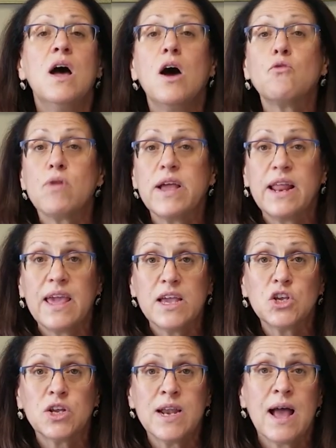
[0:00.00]
a
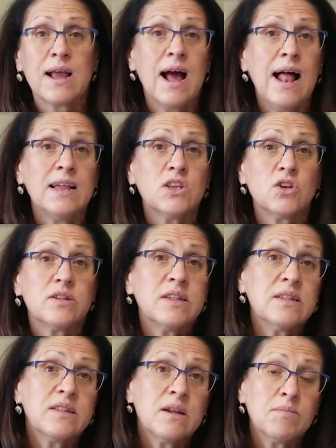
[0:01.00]
radiation oncologist,
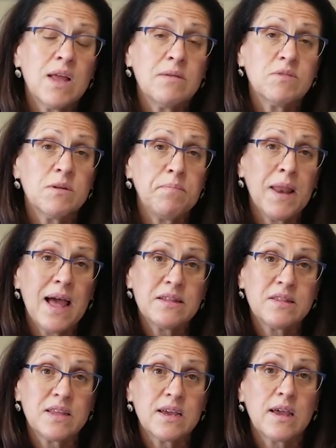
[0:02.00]
and sometimes a
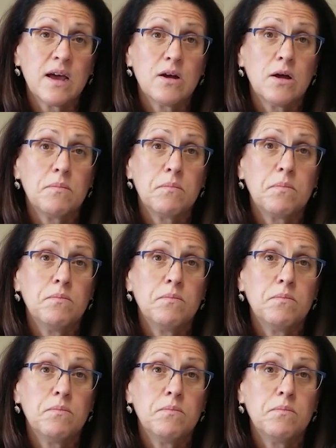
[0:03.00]
plastic uh,